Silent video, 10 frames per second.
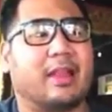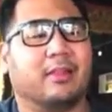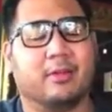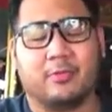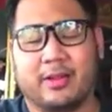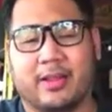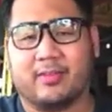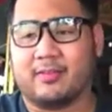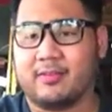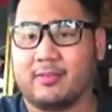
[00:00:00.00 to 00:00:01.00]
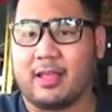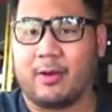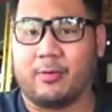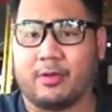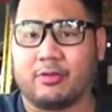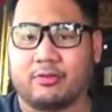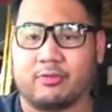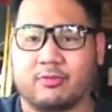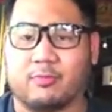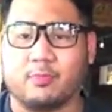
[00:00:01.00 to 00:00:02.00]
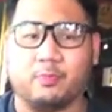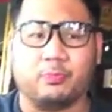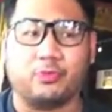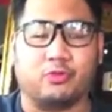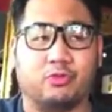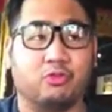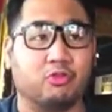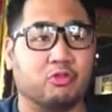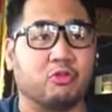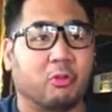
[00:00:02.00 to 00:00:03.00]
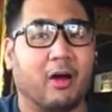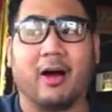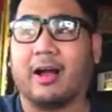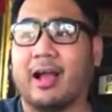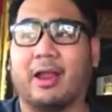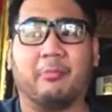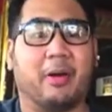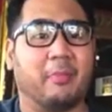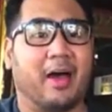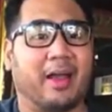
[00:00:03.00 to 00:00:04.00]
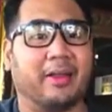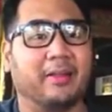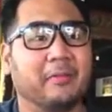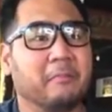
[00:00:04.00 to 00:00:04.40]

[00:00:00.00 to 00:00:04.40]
at Little Woody's. I was drunk out of my mind.